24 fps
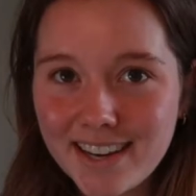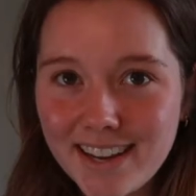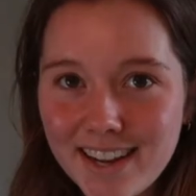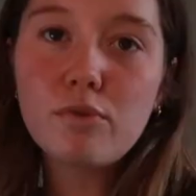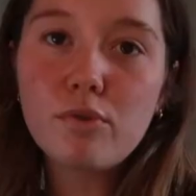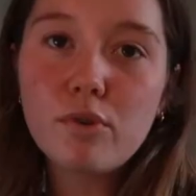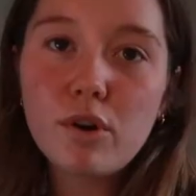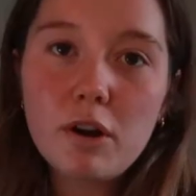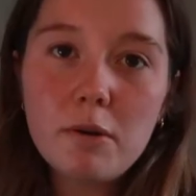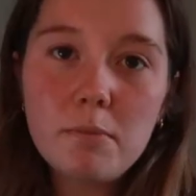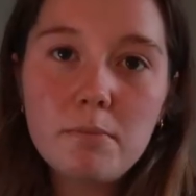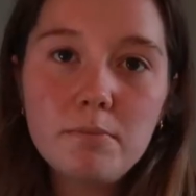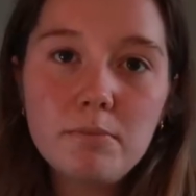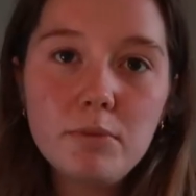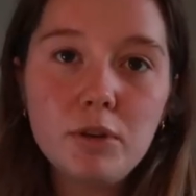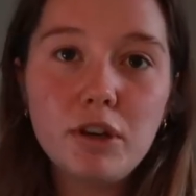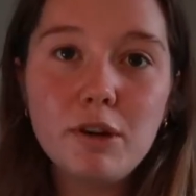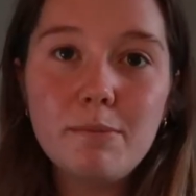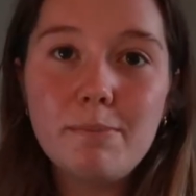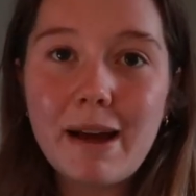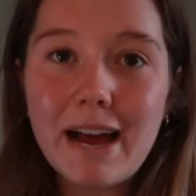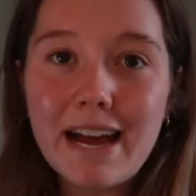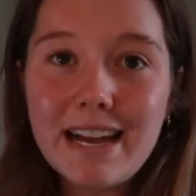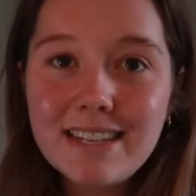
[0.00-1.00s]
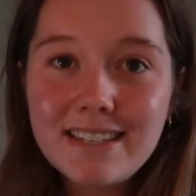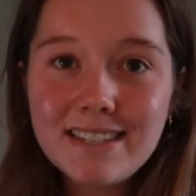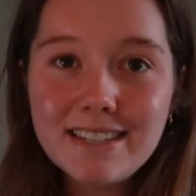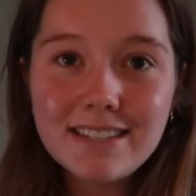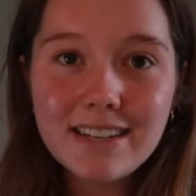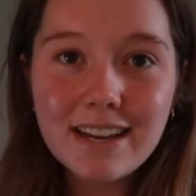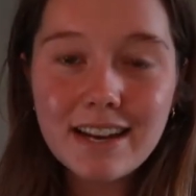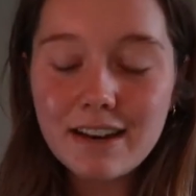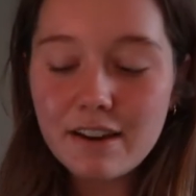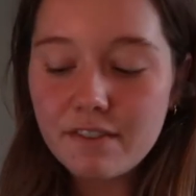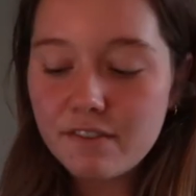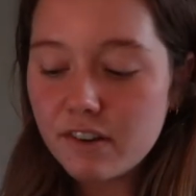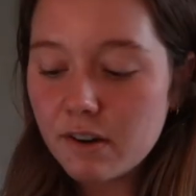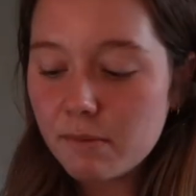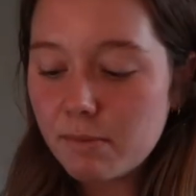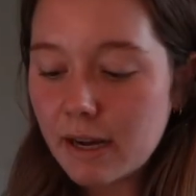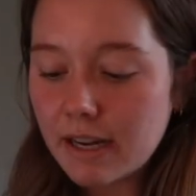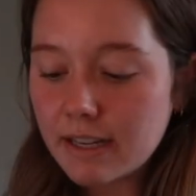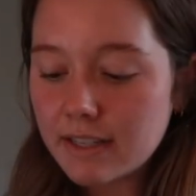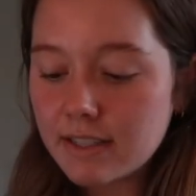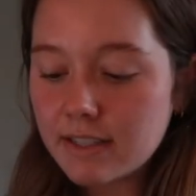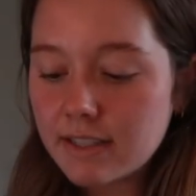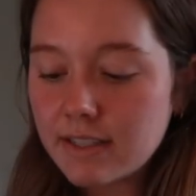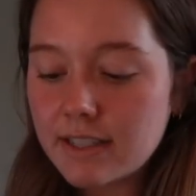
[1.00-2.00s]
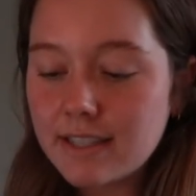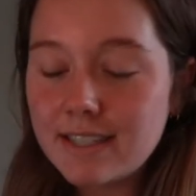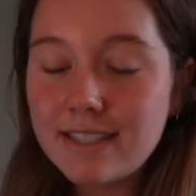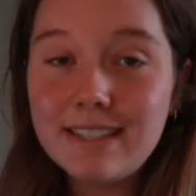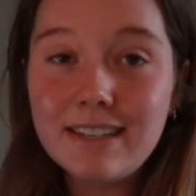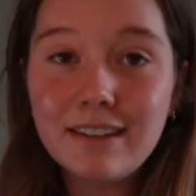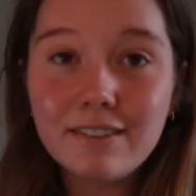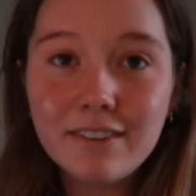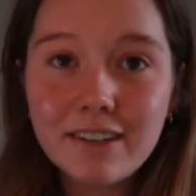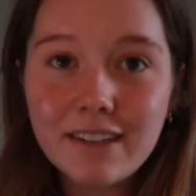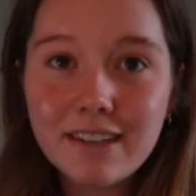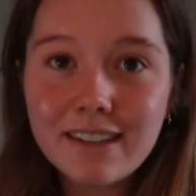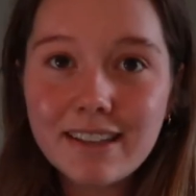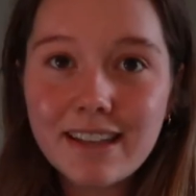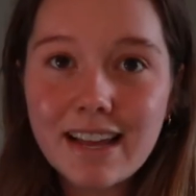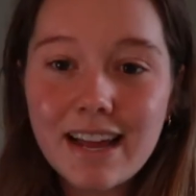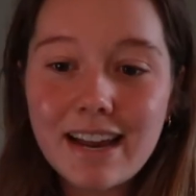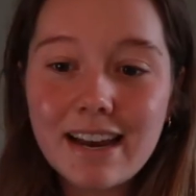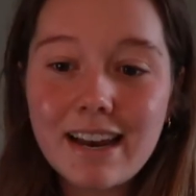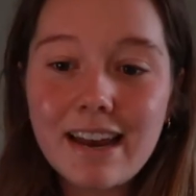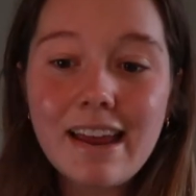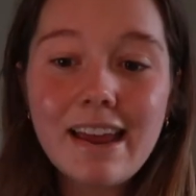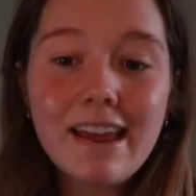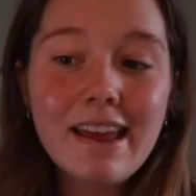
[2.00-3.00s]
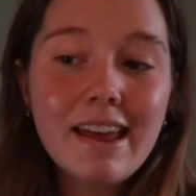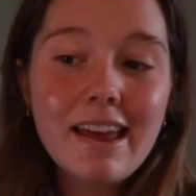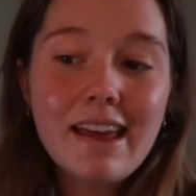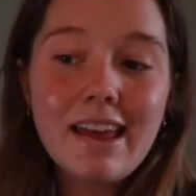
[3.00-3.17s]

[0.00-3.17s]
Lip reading: Perform your best, and if your best is different than